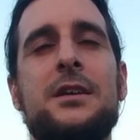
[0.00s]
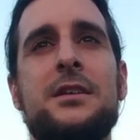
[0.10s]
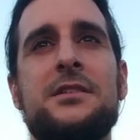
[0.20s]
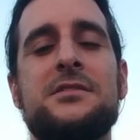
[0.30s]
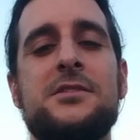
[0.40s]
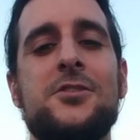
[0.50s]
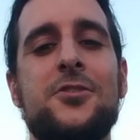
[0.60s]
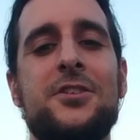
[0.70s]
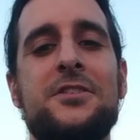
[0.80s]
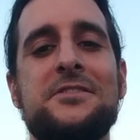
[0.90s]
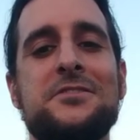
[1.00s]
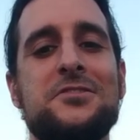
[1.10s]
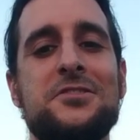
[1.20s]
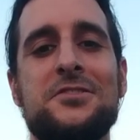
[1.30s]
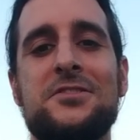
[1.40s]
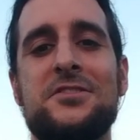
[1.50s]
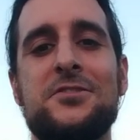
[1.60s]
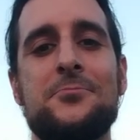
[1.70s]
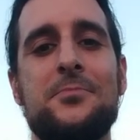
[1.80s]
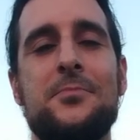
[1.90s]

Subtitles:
and insecurities, and just